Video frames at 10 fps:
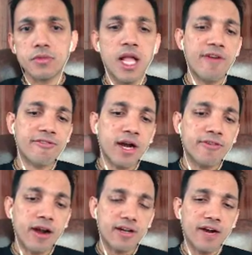I've
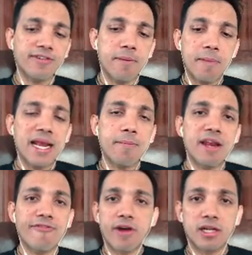crafted many
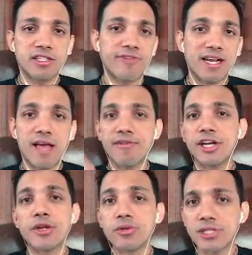funnels. In fact, every
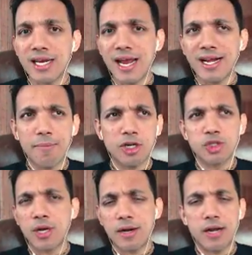Tuesday night, I'm not
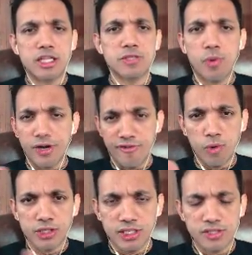sure at this point if you're
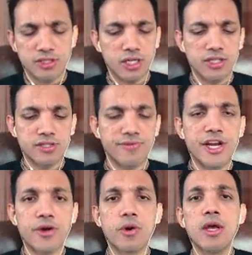watching this
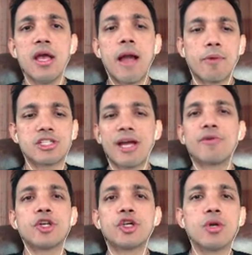video, I'm going to share with
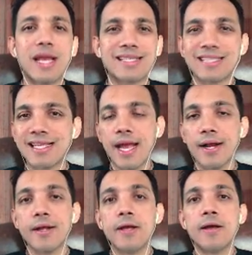you 2 links at the
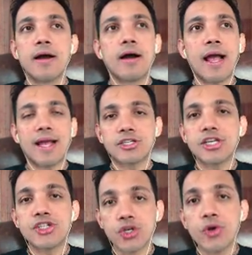end. I actually
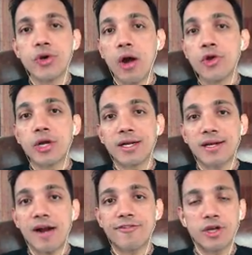show you how you can
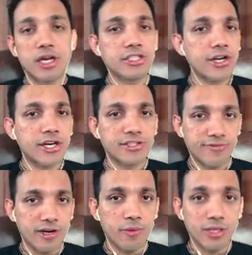craft your lead generation
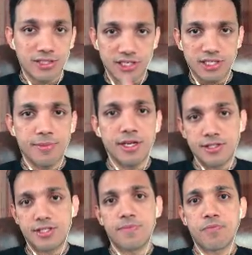funnel within 60
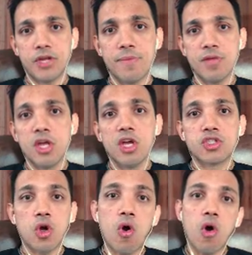minutes. Okay,
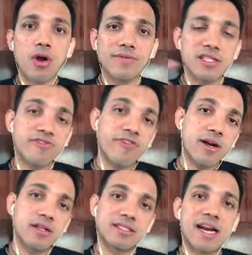so all of these
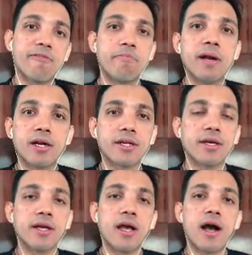funnels that I've built
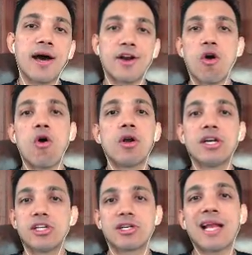are all
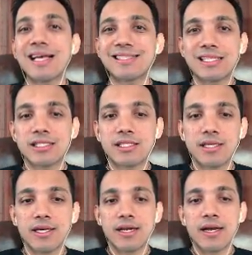digital assets.
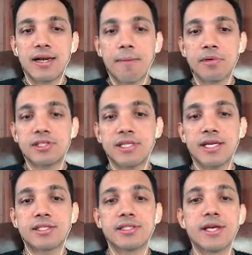Number
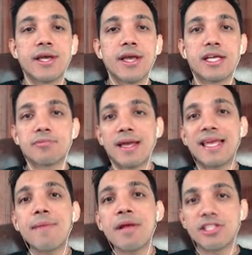6 is my
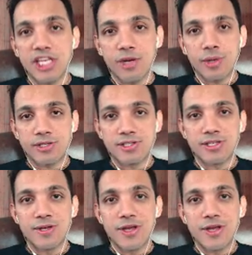email sequence.